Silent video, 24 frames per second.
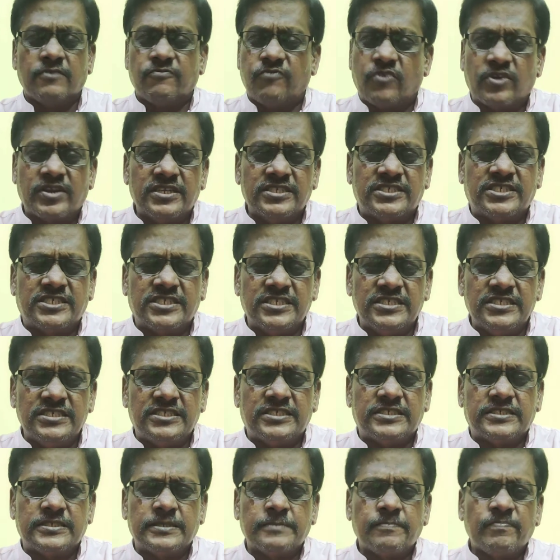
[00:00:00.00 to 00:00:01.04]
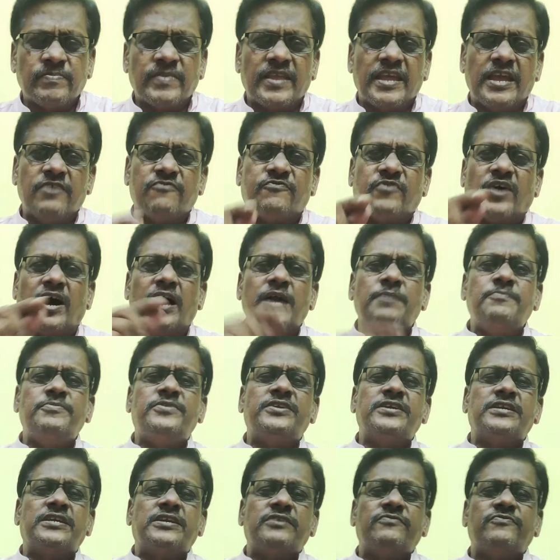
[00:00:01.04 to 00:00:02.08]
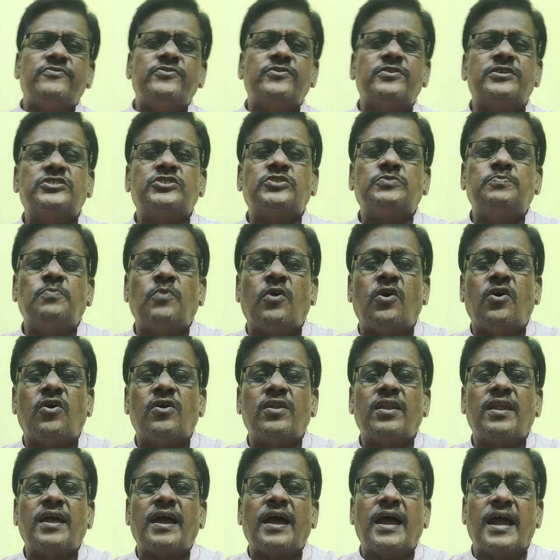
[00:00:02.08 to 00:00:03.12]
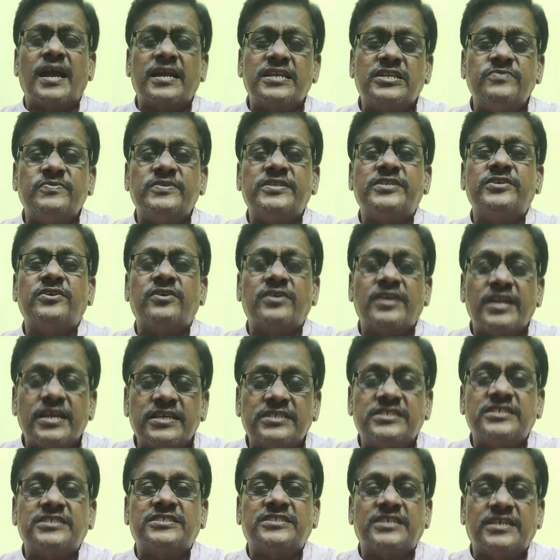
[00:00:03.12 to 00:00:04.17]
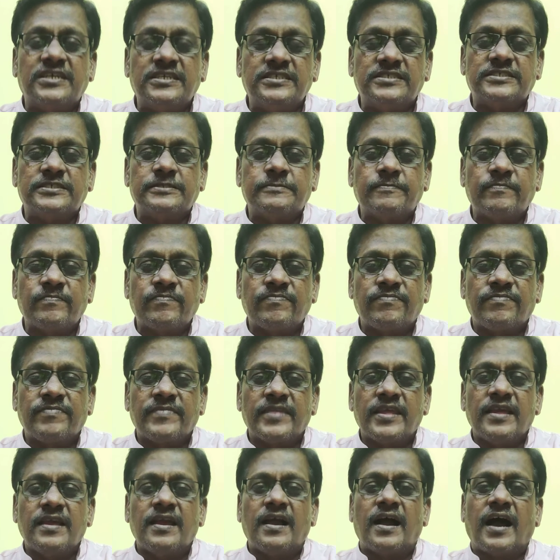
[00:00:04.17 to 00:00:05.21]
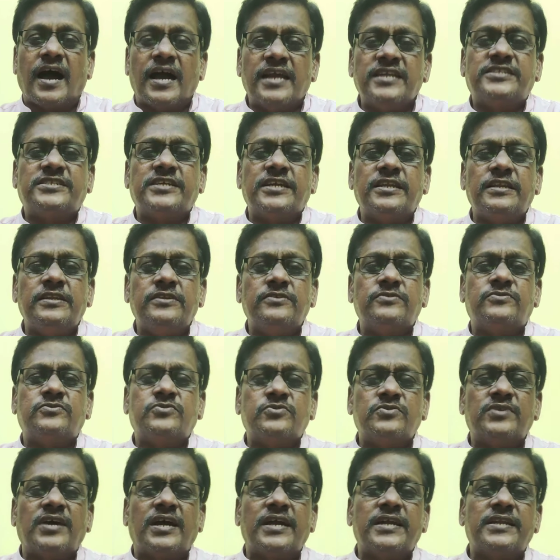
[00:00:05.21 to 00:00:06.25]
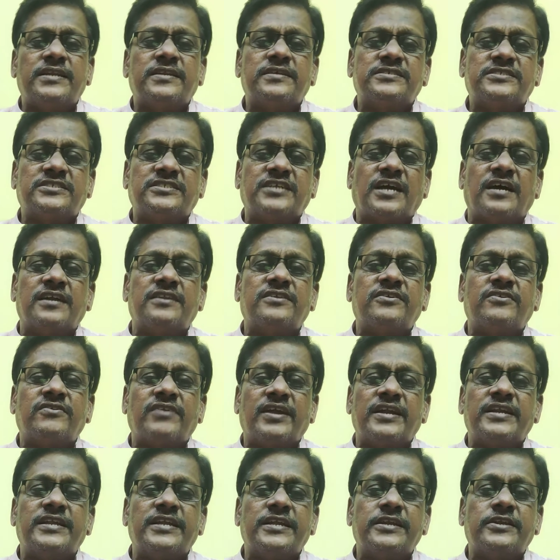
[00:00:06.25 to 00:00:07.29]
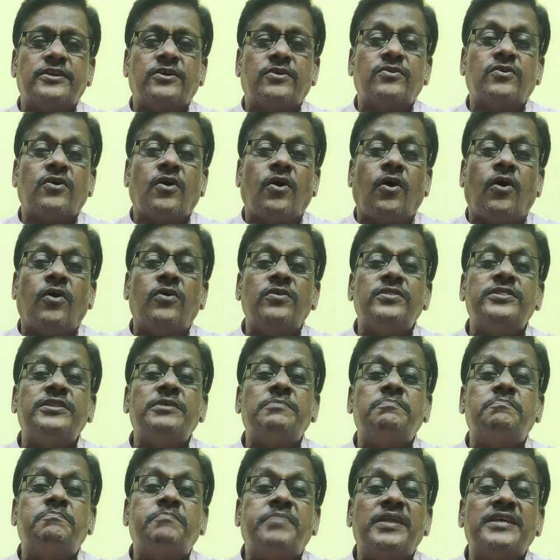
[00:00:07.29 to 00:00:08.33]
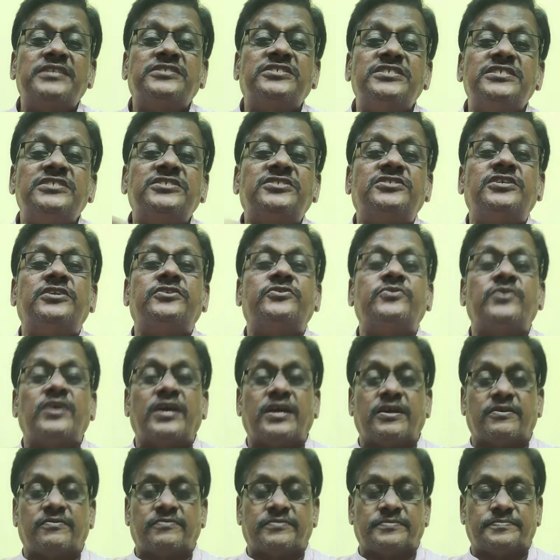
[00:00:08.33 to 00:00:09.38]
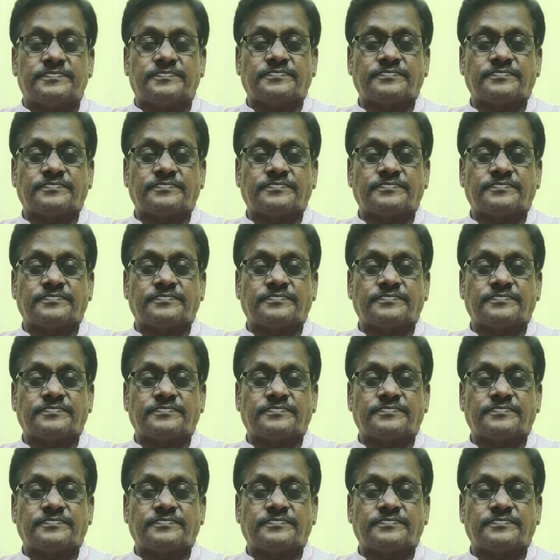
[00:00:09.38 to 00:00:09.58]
For instance, if I'm to give you a small activity or an exercise, I tell you tonight, start writing down all the blessings that you have.